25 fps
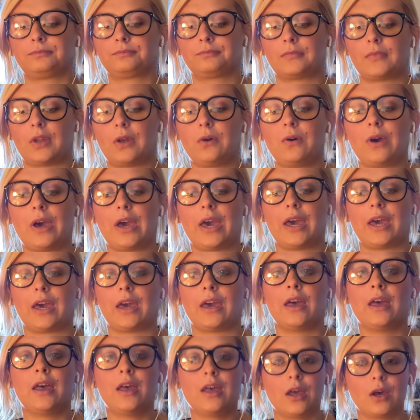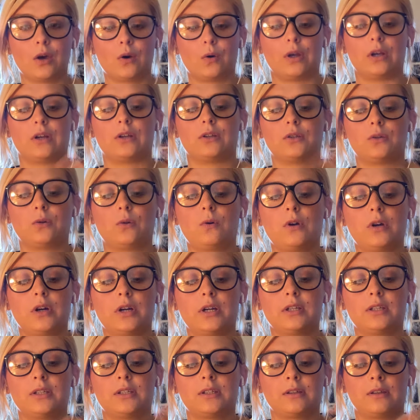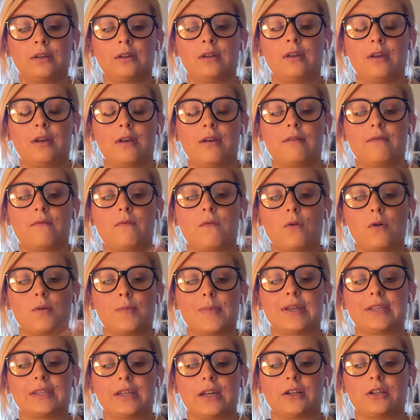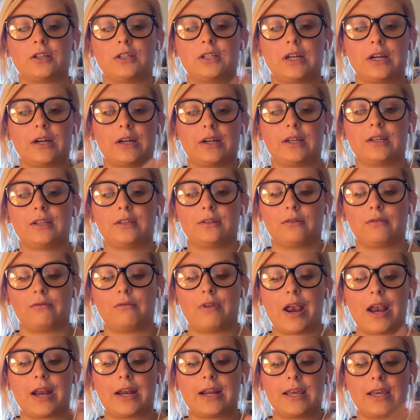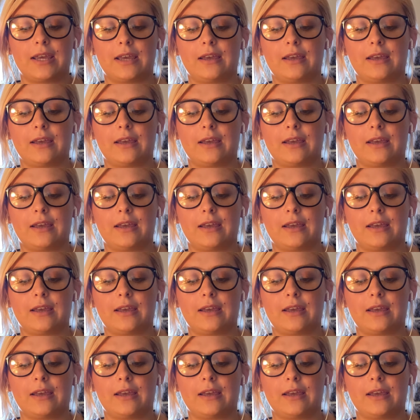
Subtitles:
Okay, Queen of Swords for my Sagittarius already.